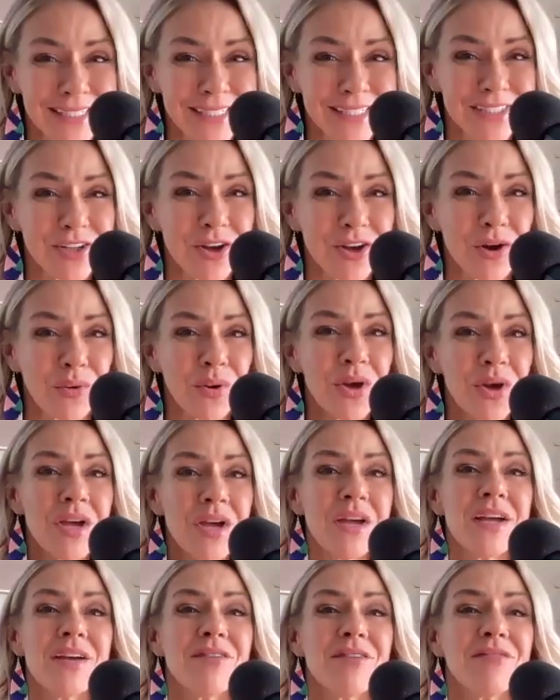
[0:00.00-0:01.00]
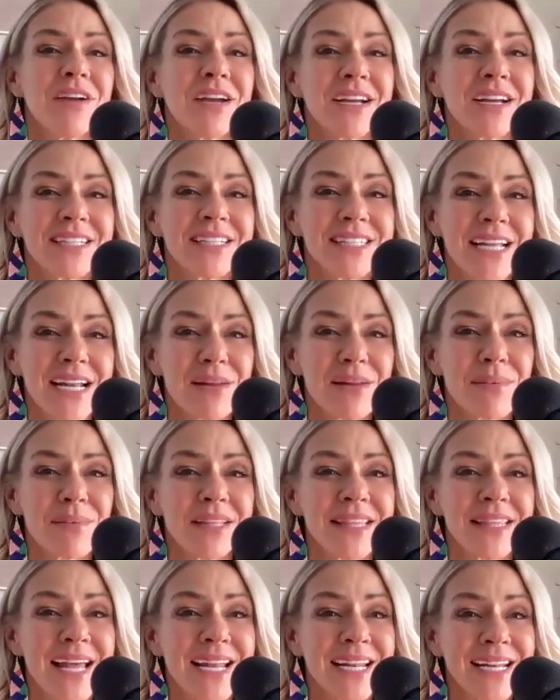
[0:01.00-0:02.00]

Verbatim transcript: So very excited about that.